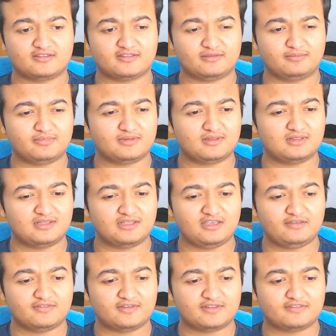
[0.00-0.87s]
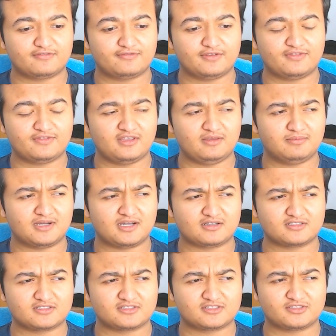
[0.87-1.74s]
I believe it's
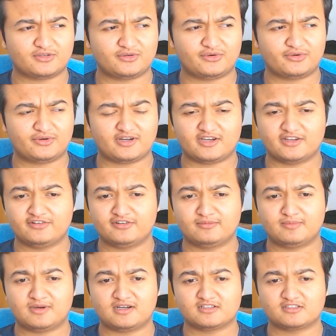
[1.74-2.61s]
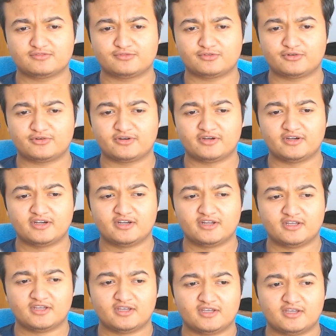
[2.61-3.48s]
$50 or $100 for
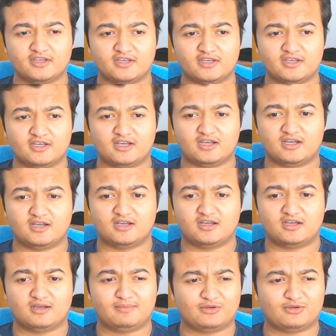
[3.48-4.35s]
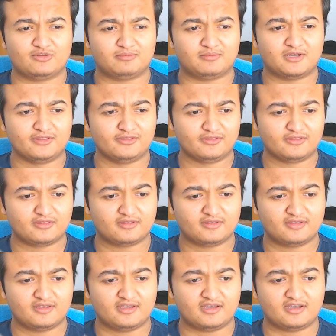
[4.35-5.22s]
about a month.
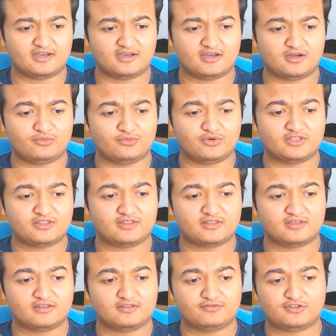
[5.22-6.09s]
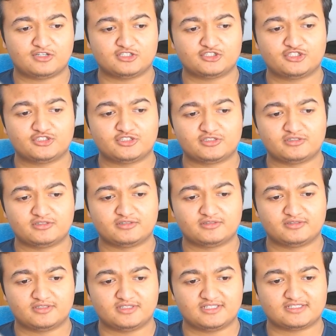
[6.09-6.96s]
With Vultr,
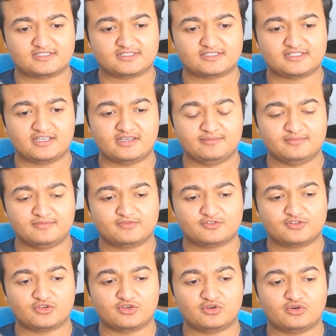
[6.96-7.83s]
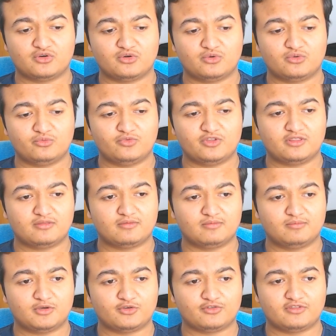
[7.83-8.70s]
it's the same. So with
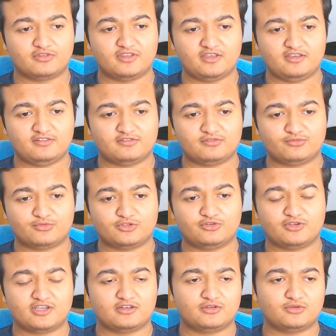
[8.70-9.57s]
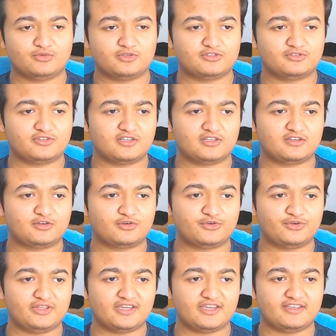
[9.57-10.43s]
both of these, what you can do is you can
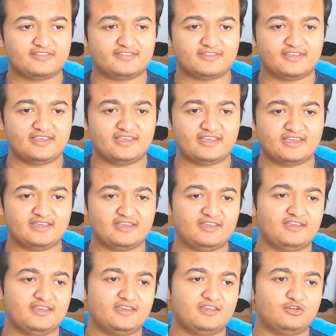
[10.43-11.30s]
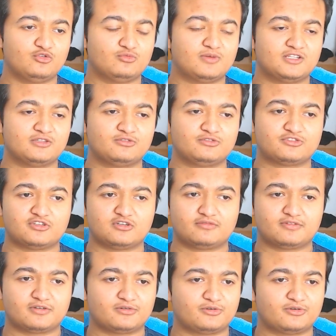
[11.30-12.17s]
create a Ubuntu
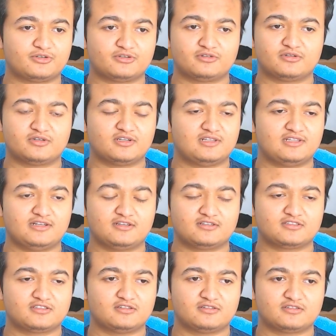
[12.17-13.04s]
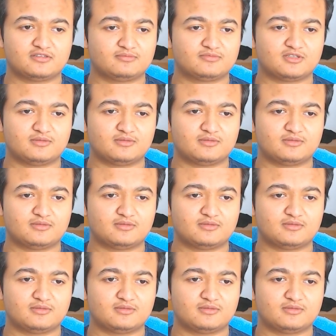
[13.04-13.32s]
server or a Linux, some